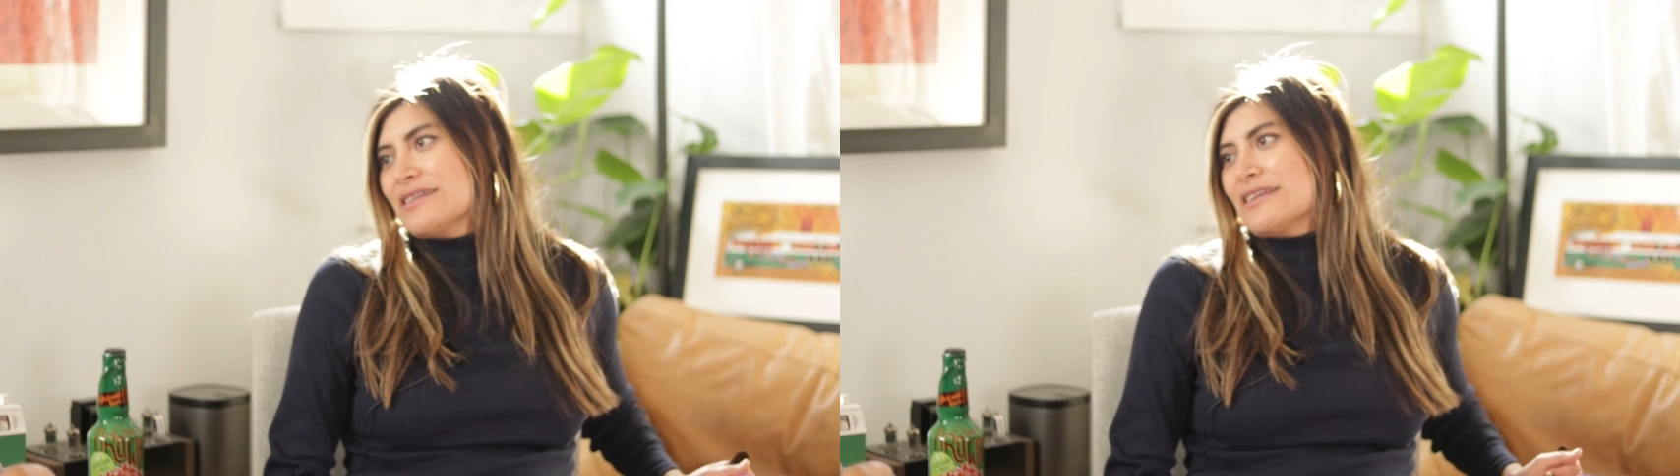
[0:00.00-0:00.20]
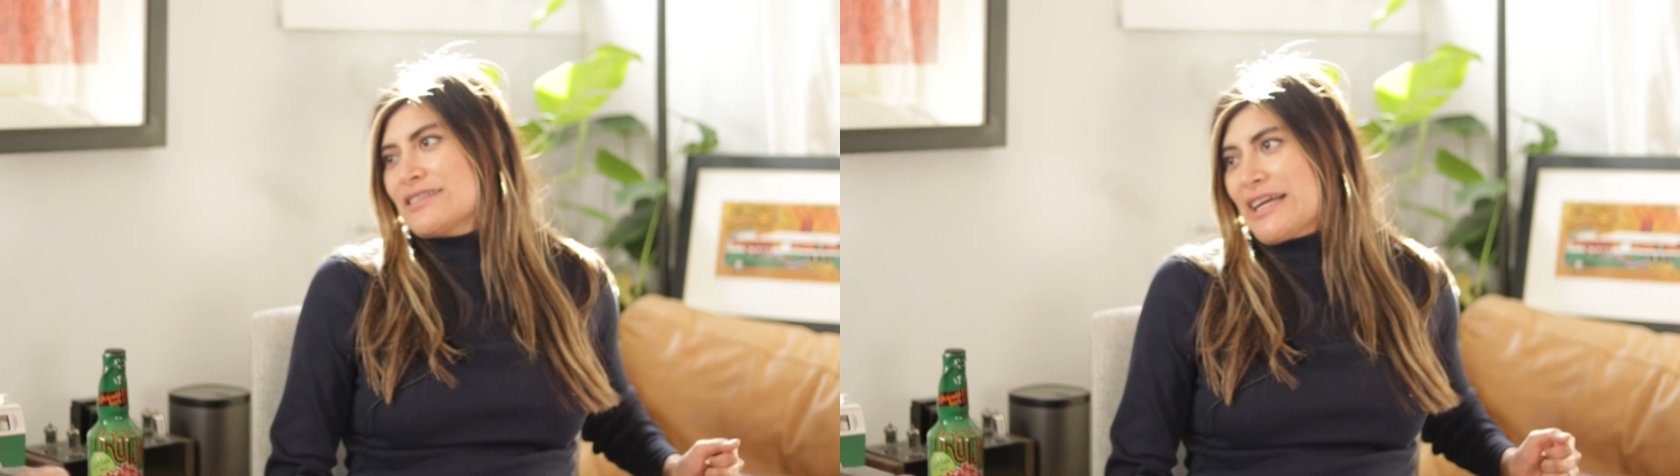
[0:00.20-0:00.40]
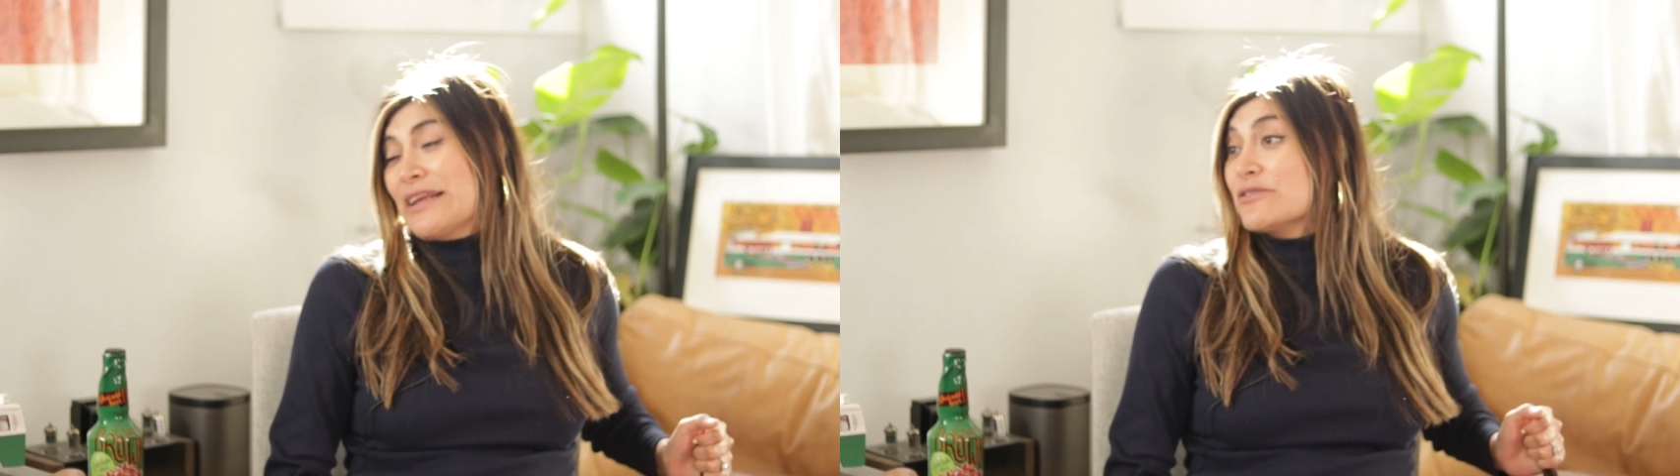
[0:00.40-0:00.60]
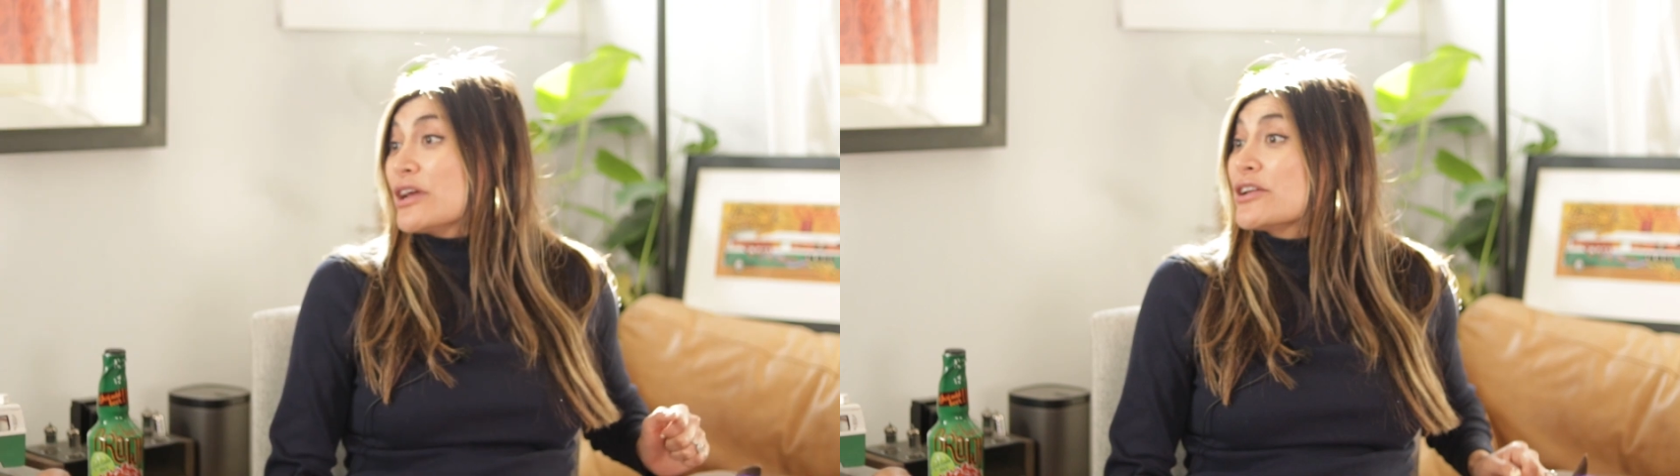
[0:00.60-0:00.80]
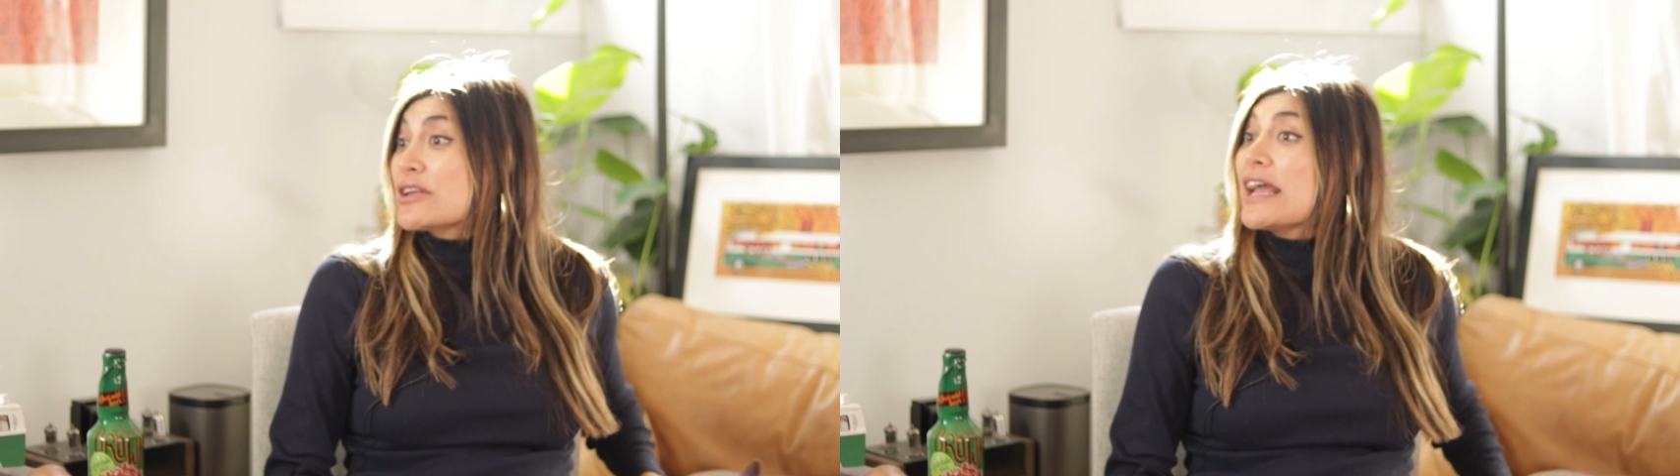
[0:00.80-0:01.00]
Like,
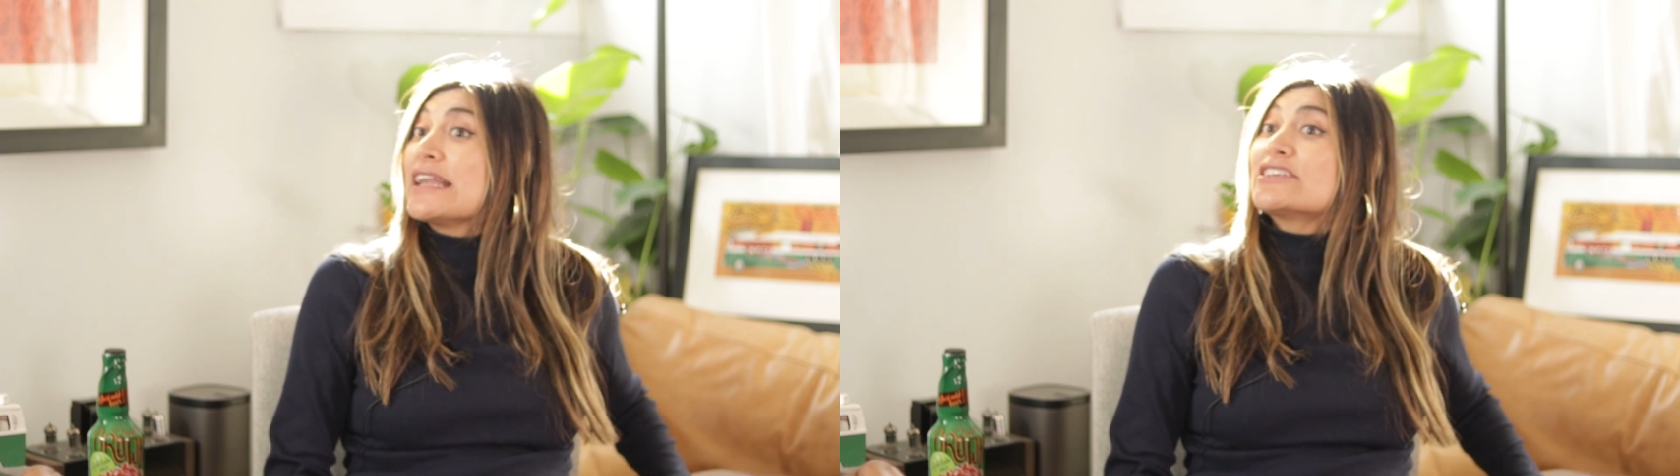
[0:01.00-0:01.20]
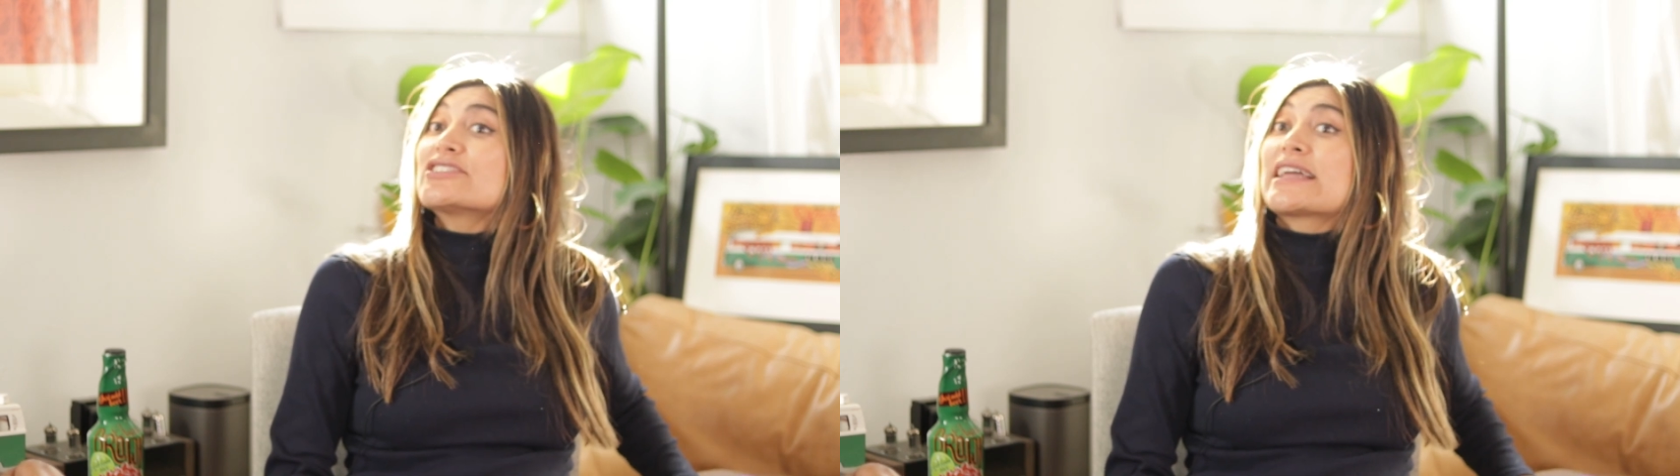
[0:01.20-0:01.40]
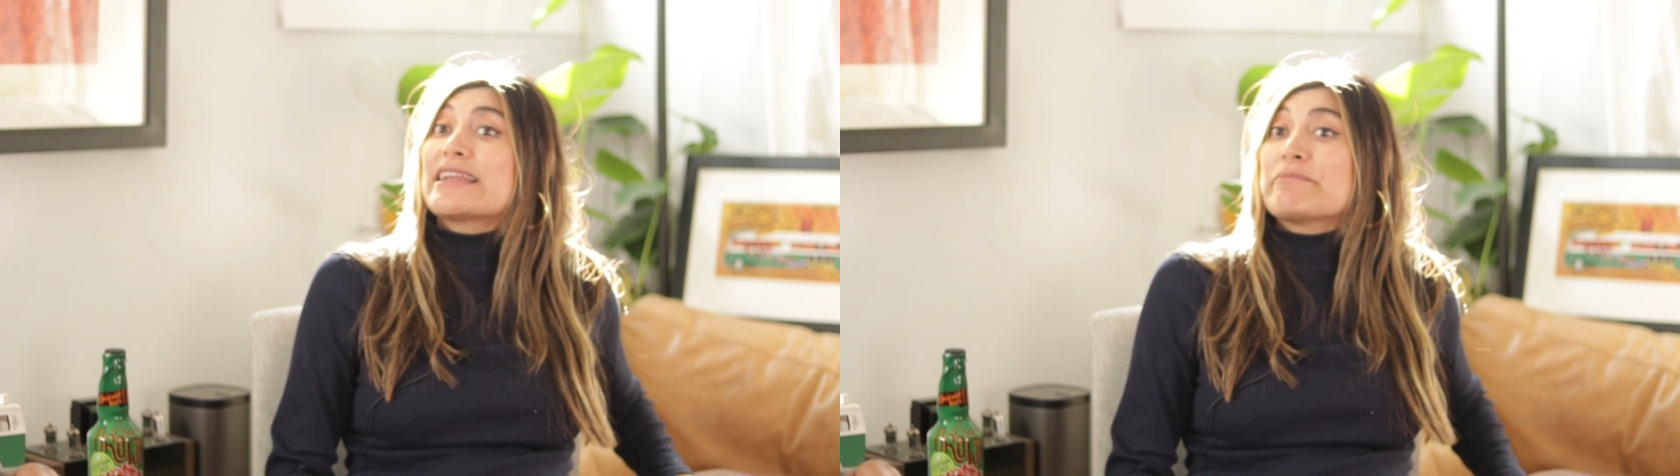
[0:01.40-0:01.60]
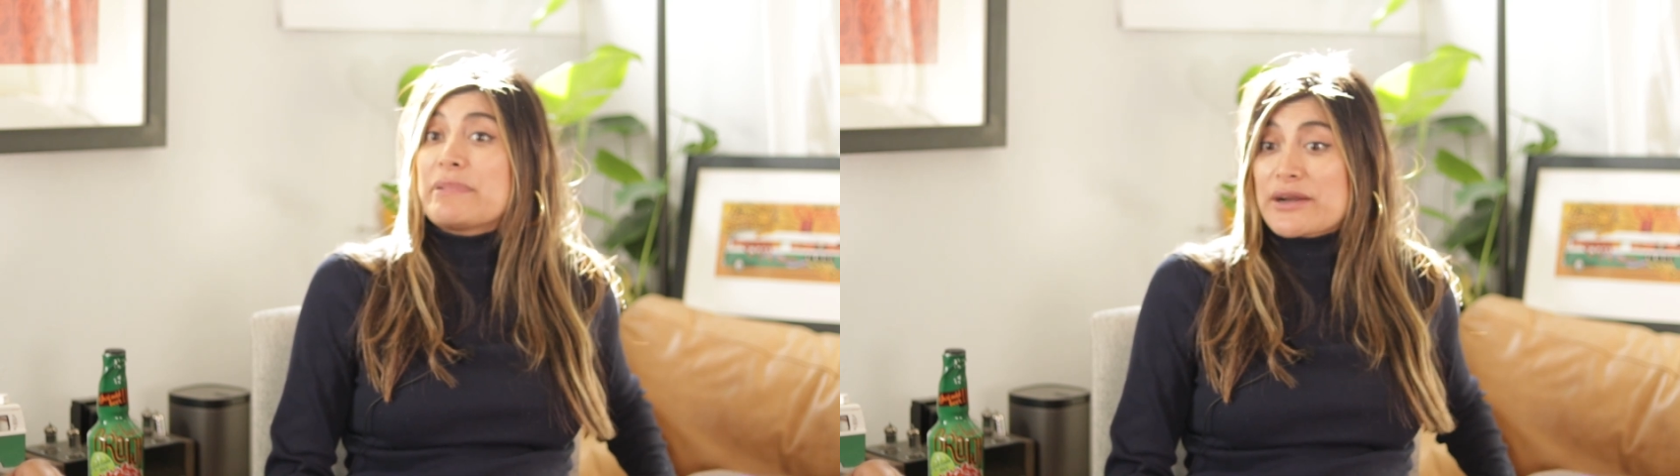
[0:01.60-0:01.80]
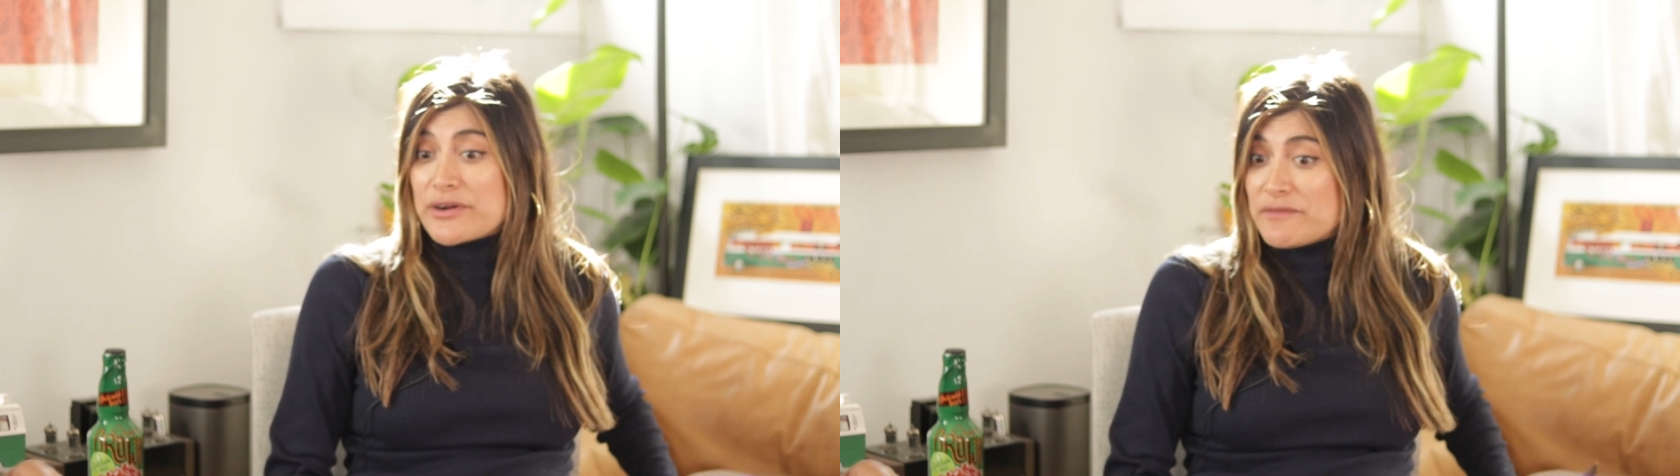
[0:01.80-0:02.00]
and just getting better